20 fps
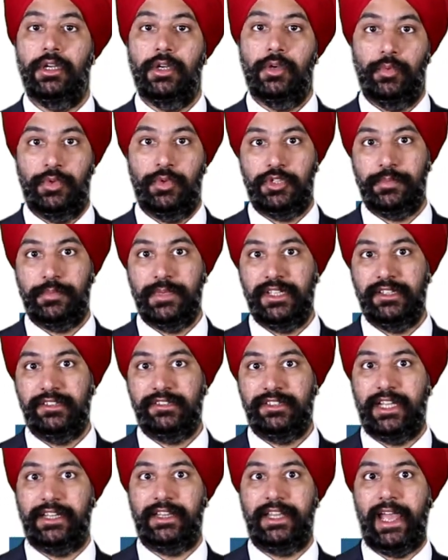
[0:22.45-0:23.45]
which means
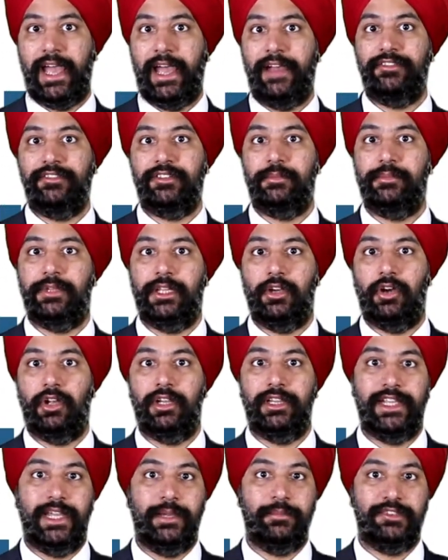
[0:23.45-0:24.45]
that they have something called
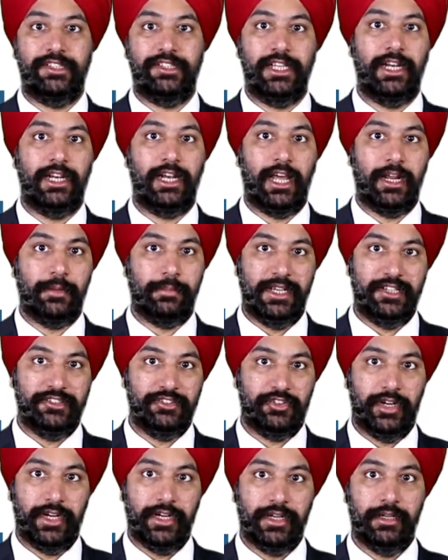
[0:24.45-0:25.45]
the MCLR base
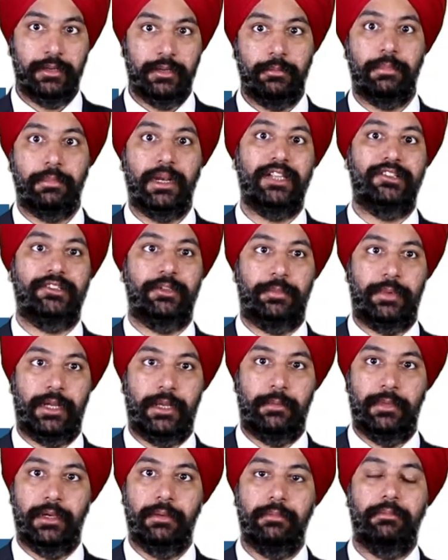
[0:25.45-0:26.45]
rate plus a
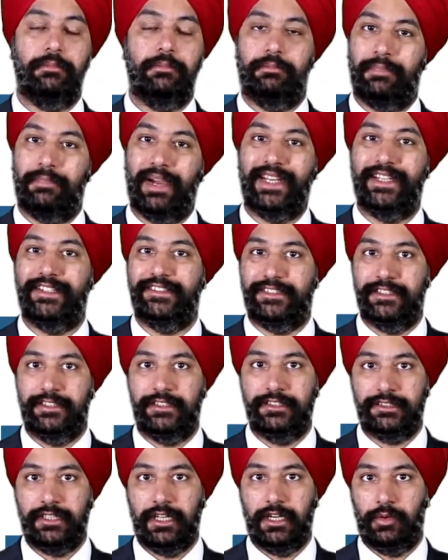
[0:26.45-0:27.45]
premium minus the
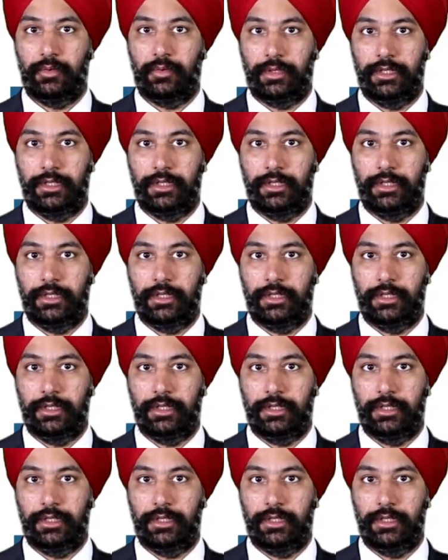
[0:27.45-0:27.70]
discount.